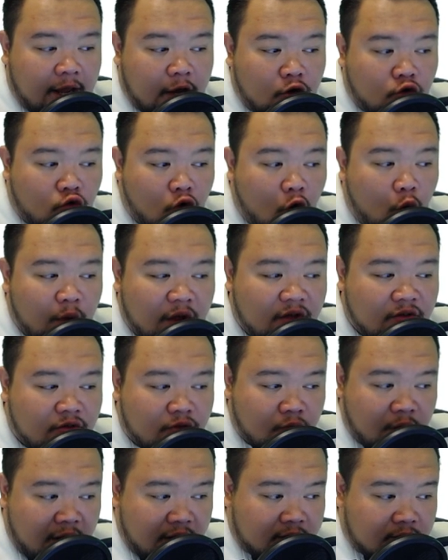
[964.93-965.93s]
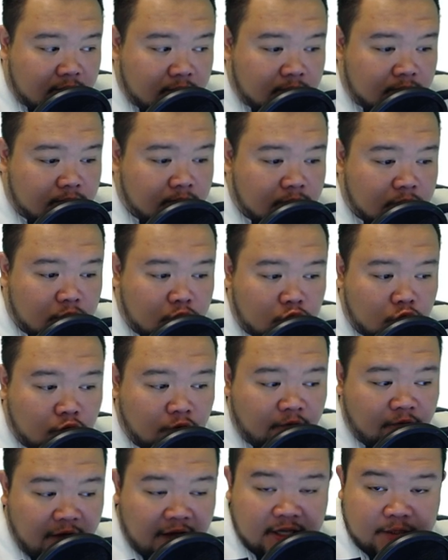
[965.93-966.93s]
are a growing threat
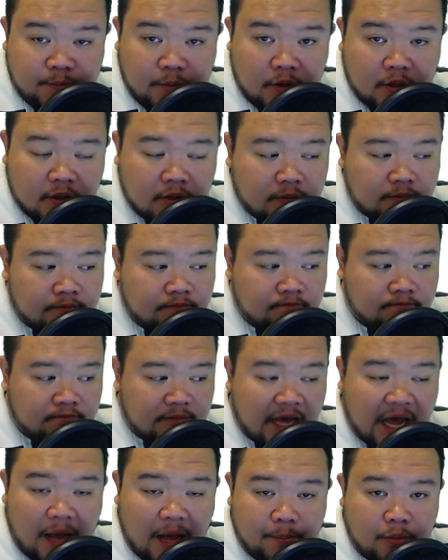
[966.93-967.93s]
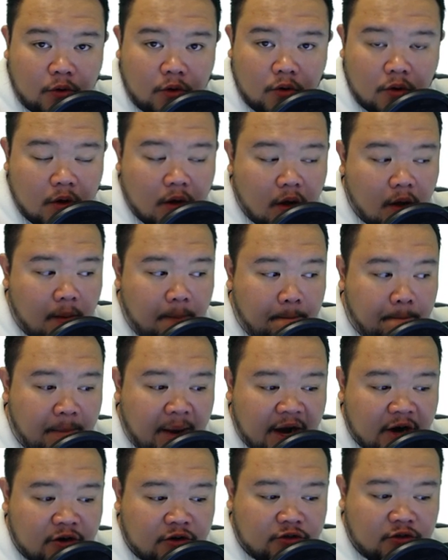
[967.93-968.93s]
to Facebook, Apple,
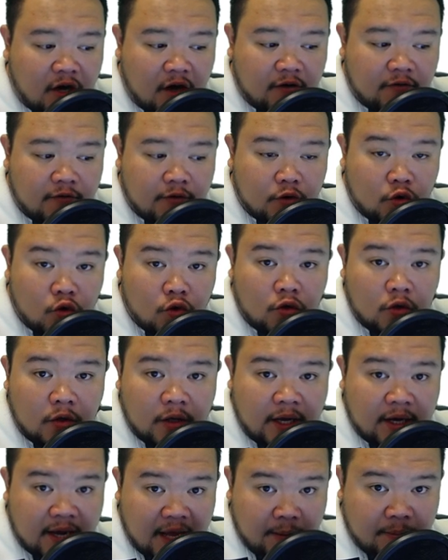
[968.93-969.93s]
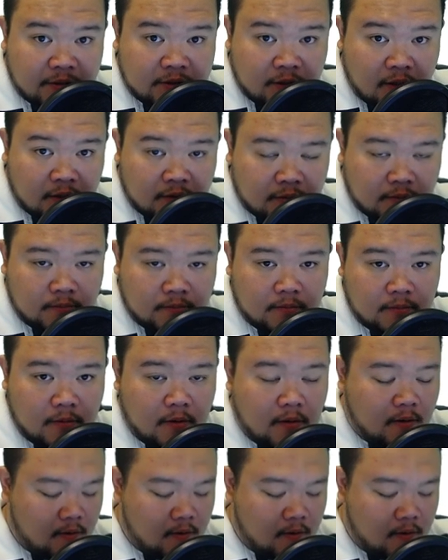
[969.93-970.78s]
Microsoft, Google, and Amazon.